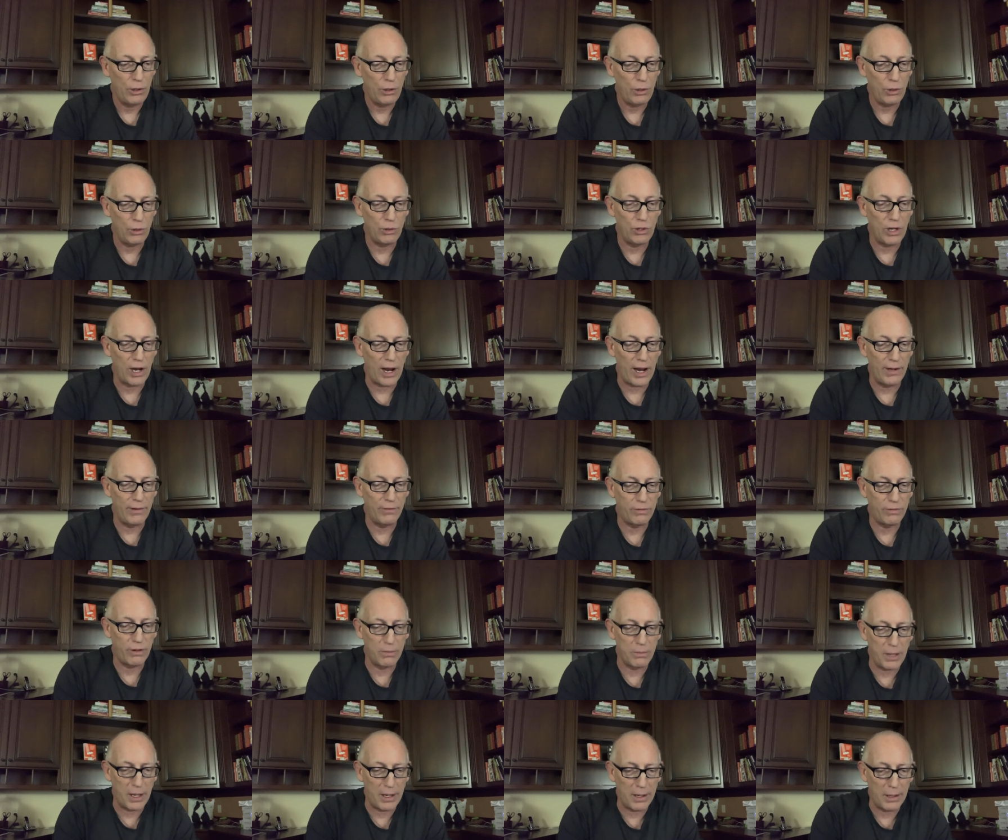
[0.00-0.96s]
who died
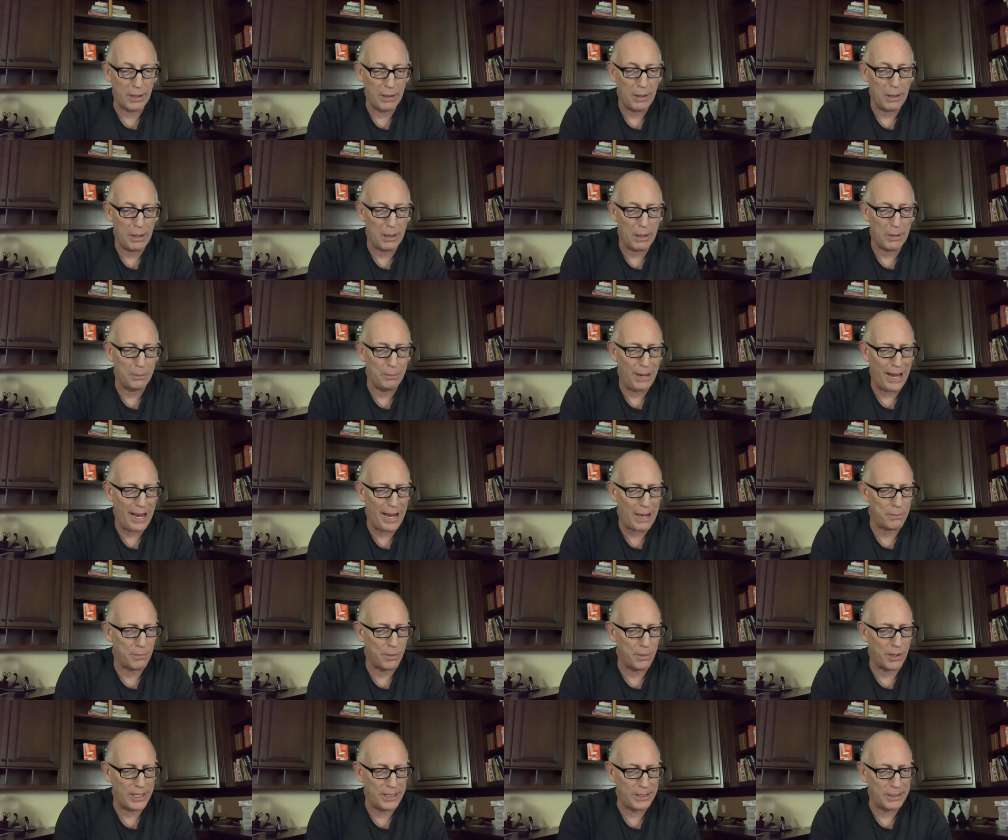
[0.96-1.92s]
from a, a
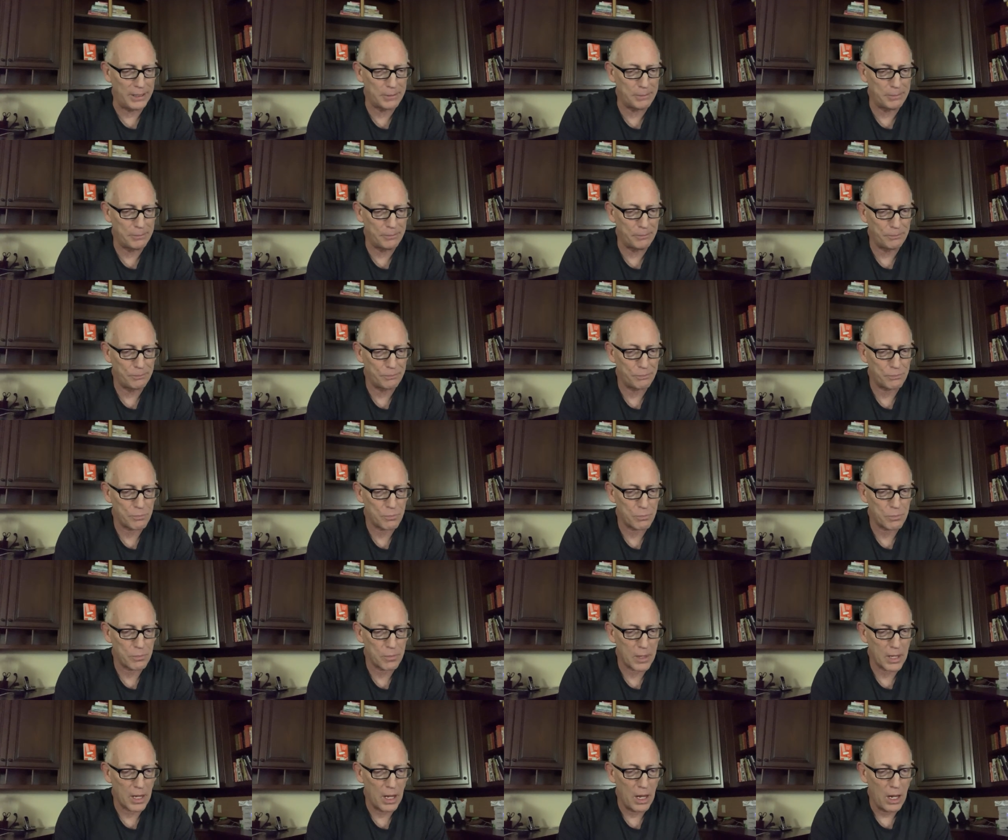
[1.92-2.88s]
bat bite.
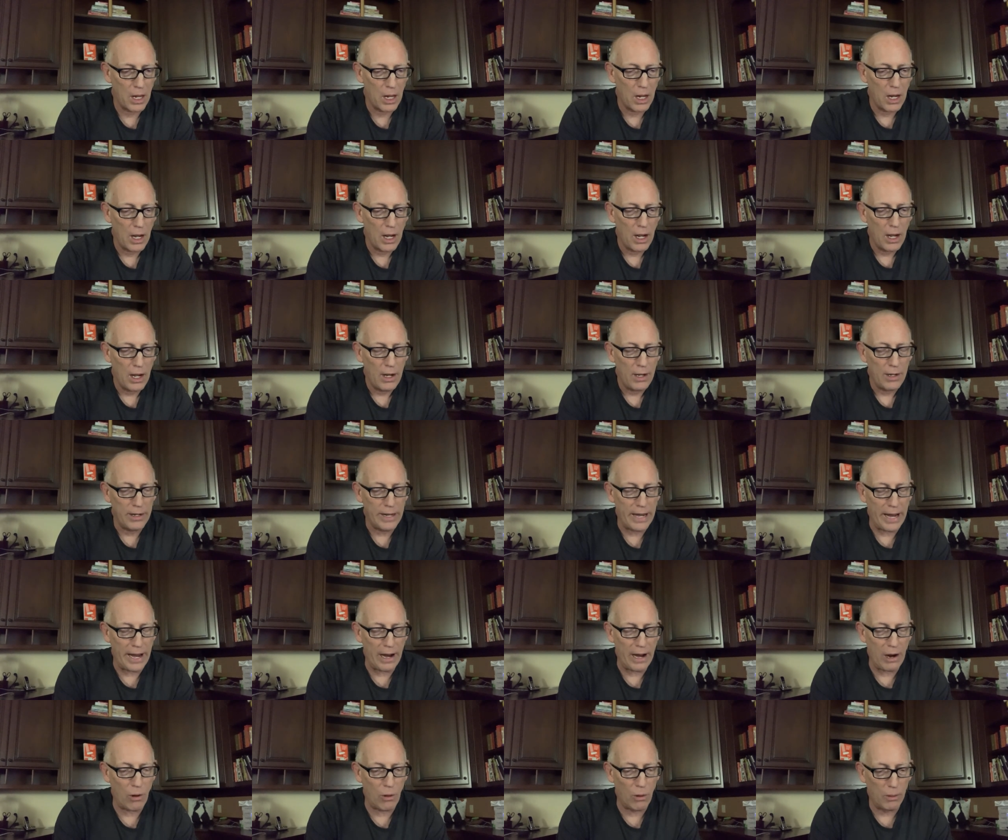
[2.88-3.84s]

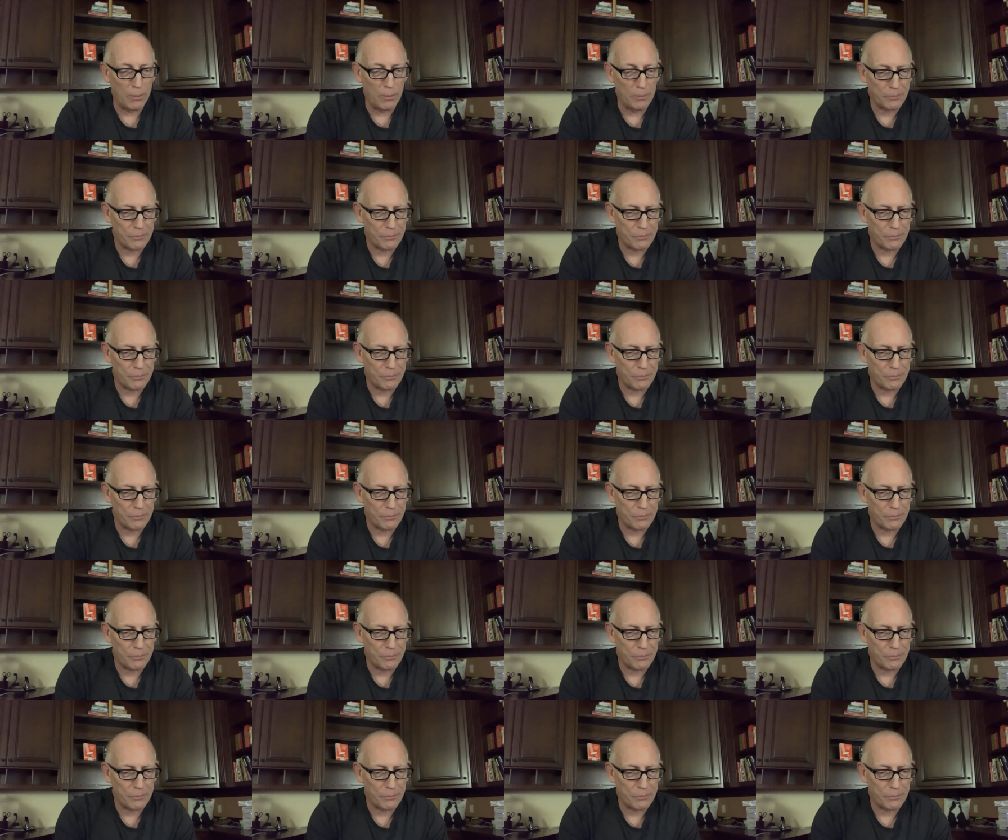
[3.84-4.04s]
Now,